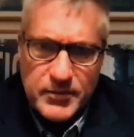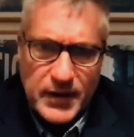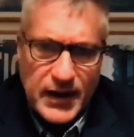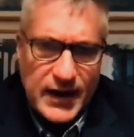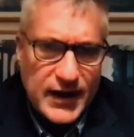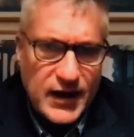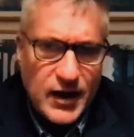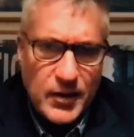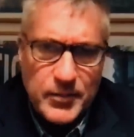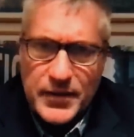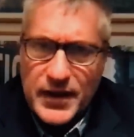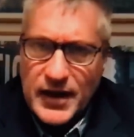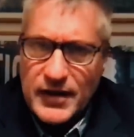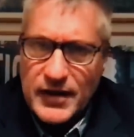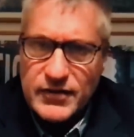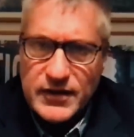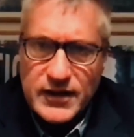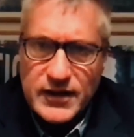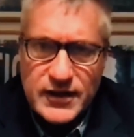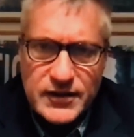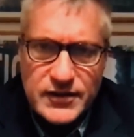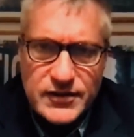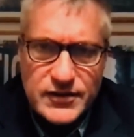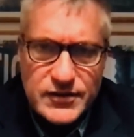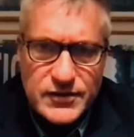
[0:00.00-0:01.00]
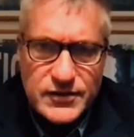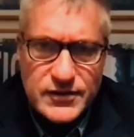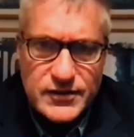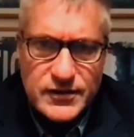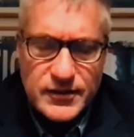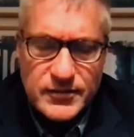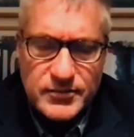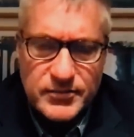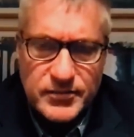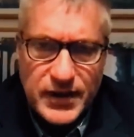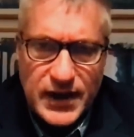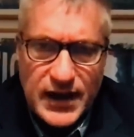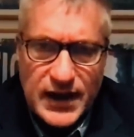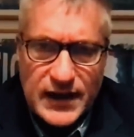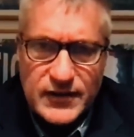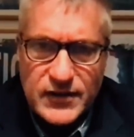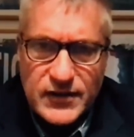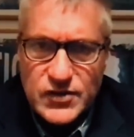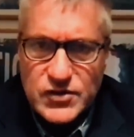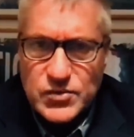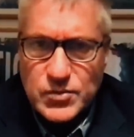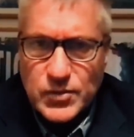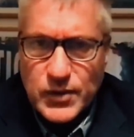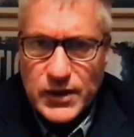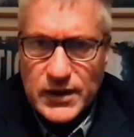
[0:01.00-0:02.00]
made up evidence and paid
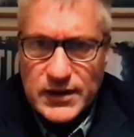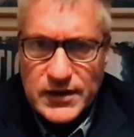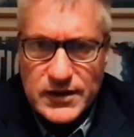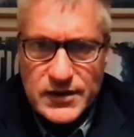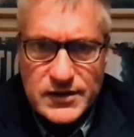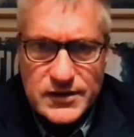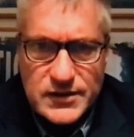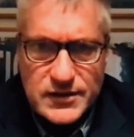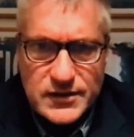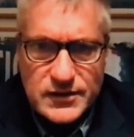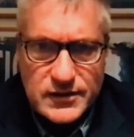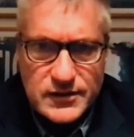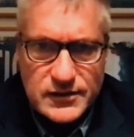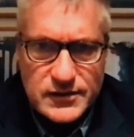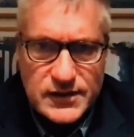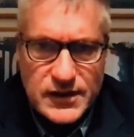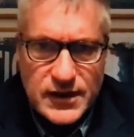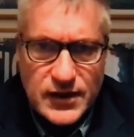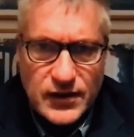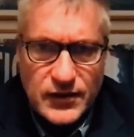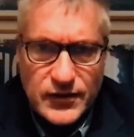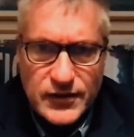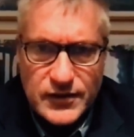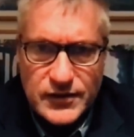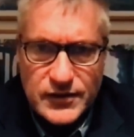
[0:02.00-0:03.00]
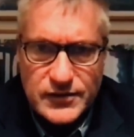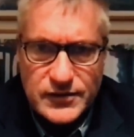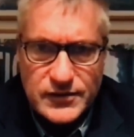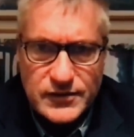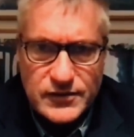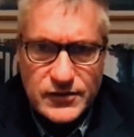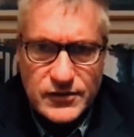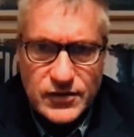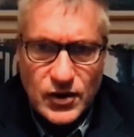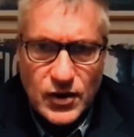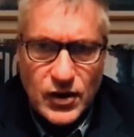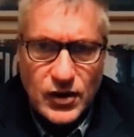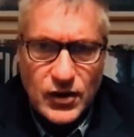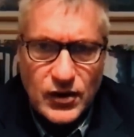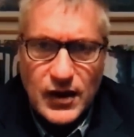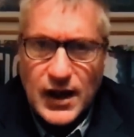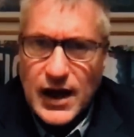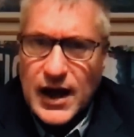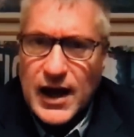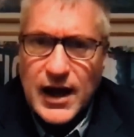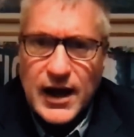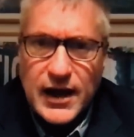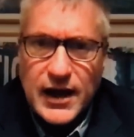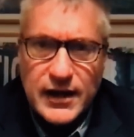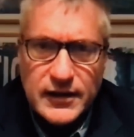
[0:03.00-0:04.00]
this witness to tell this tall
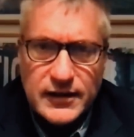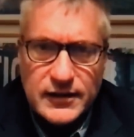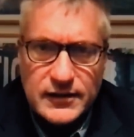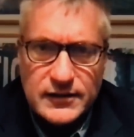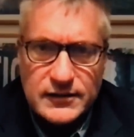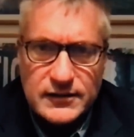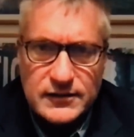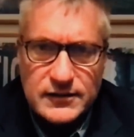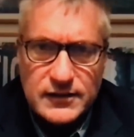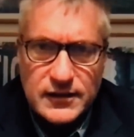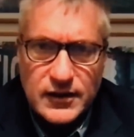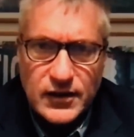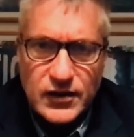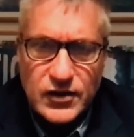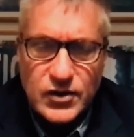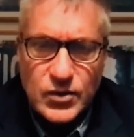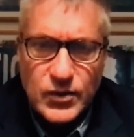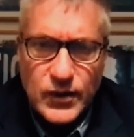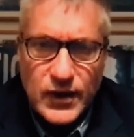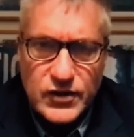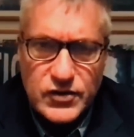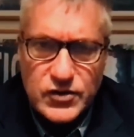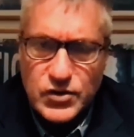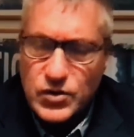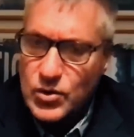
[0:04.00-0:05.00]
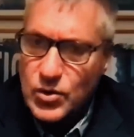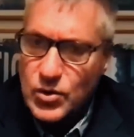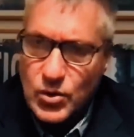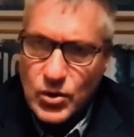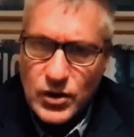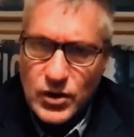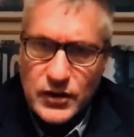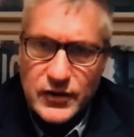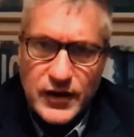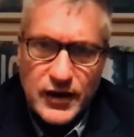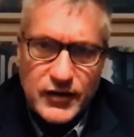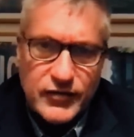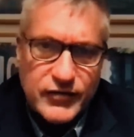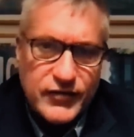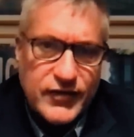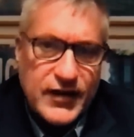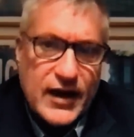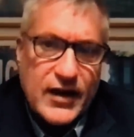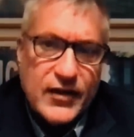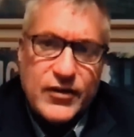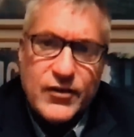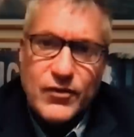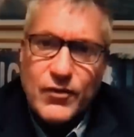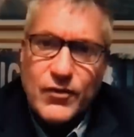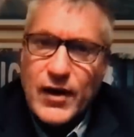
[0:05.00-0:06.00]
lie in a U.S. court. They
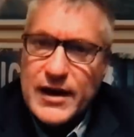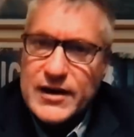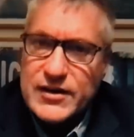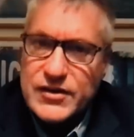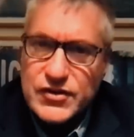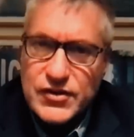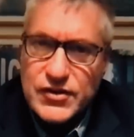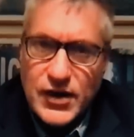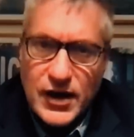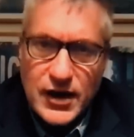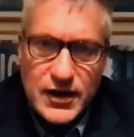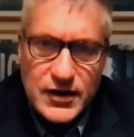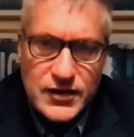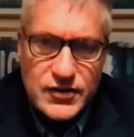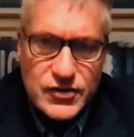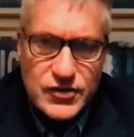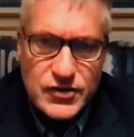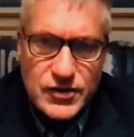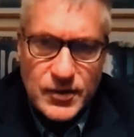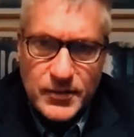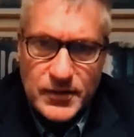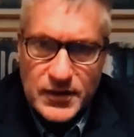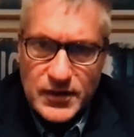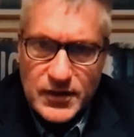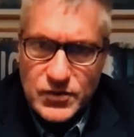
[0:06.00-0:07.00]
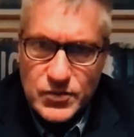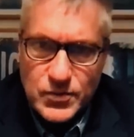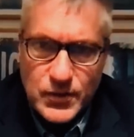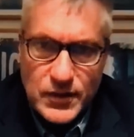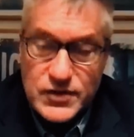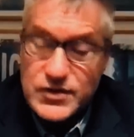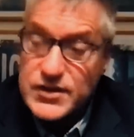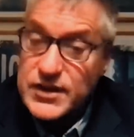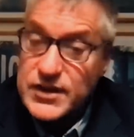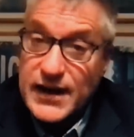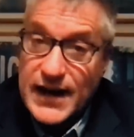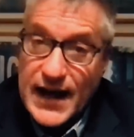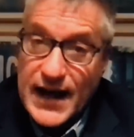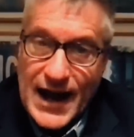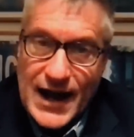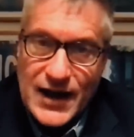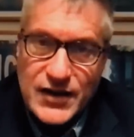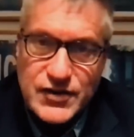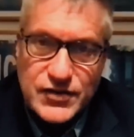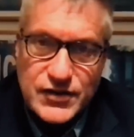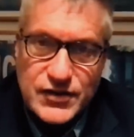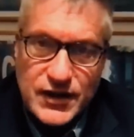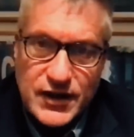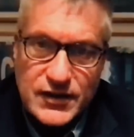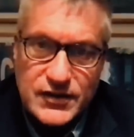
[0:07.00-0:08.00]
found the right judge. I mean, this wasn't an
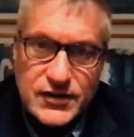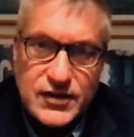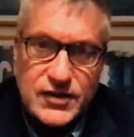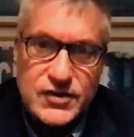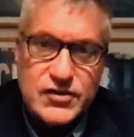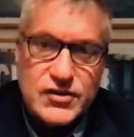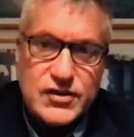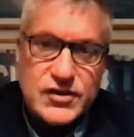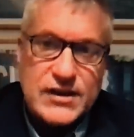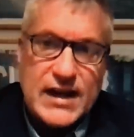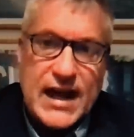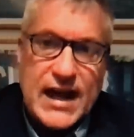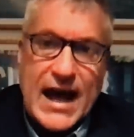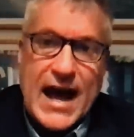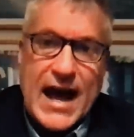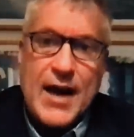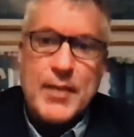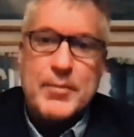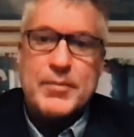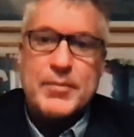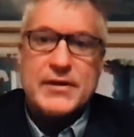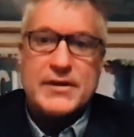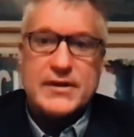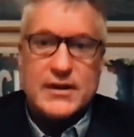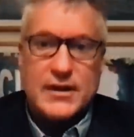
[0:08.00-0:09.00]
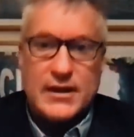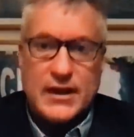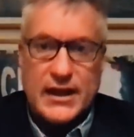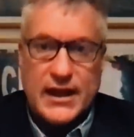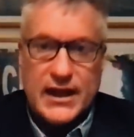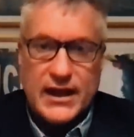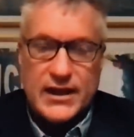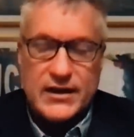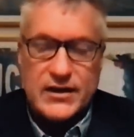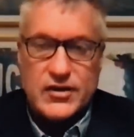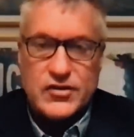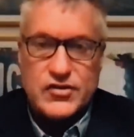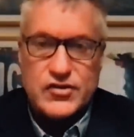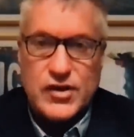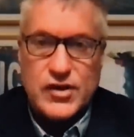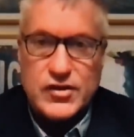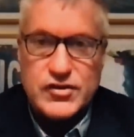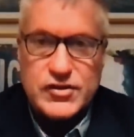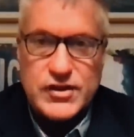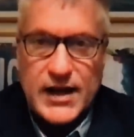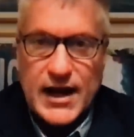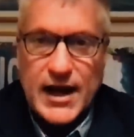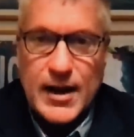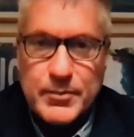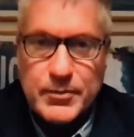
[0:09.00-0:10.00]
accident. It didn't just happen to land in
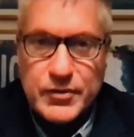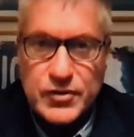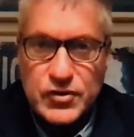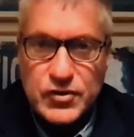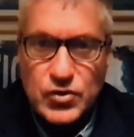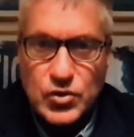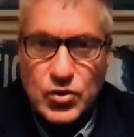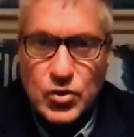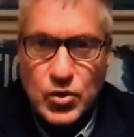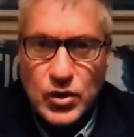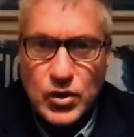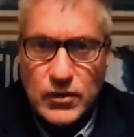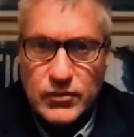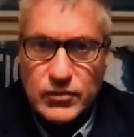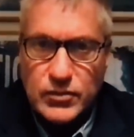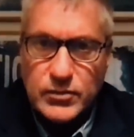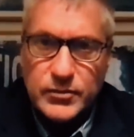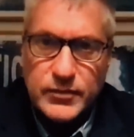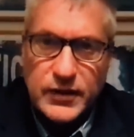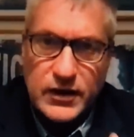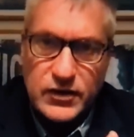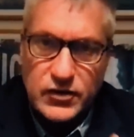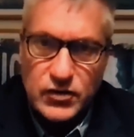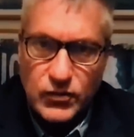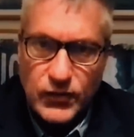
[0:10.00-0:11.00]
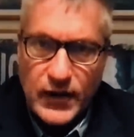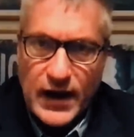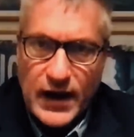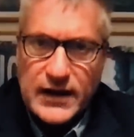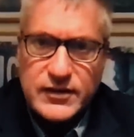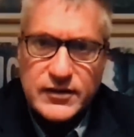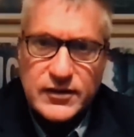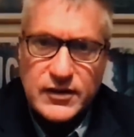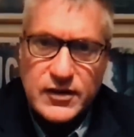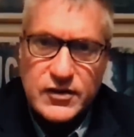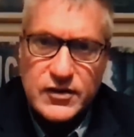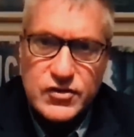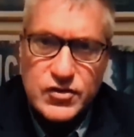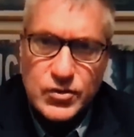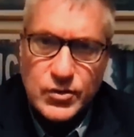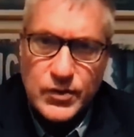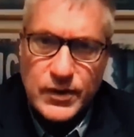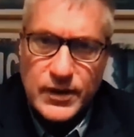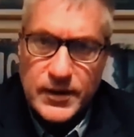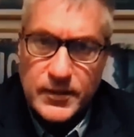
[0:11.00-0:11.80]
Judge Kaplan's courtroom. They directed it to